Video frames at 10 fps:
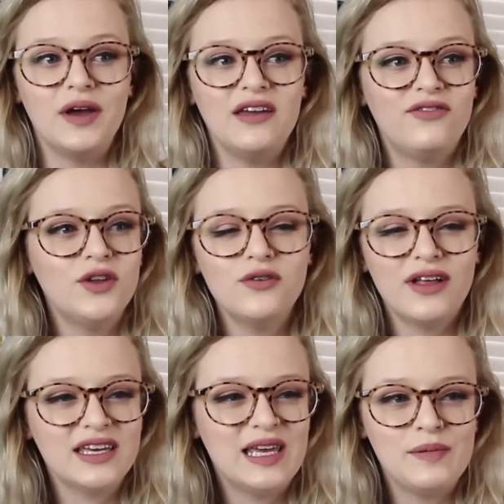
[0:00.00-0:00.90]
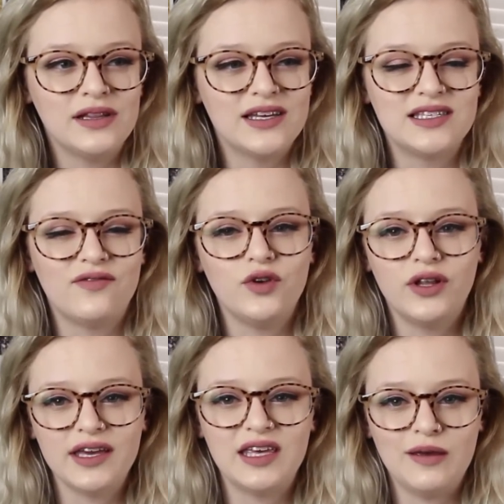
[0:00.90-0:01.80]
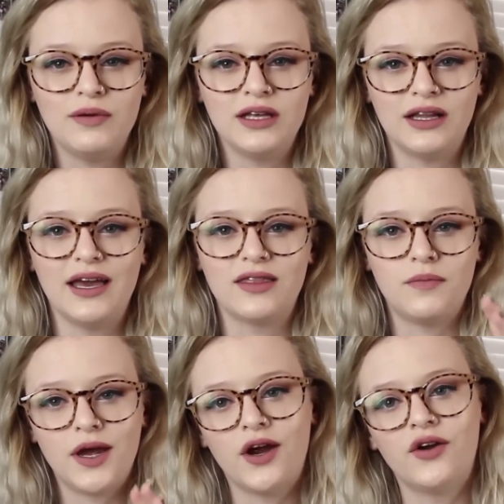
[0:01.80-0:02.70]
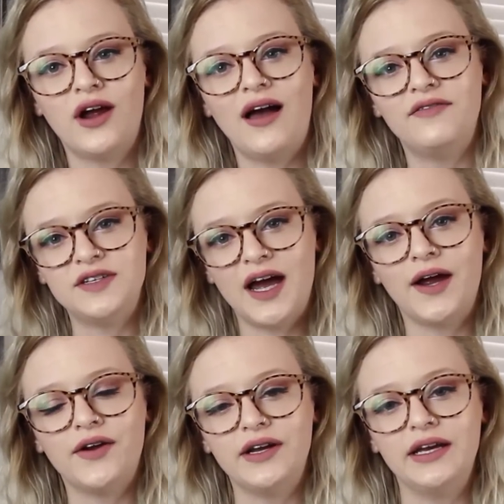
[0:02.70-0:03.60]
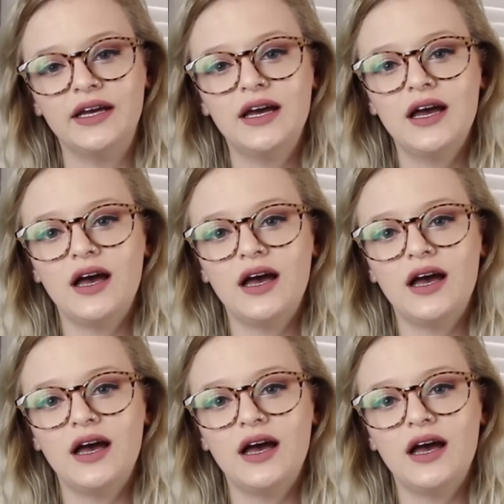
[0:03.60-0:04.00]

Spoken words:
But if you don't like keeping lists, if you like keeping like the paragraph diary,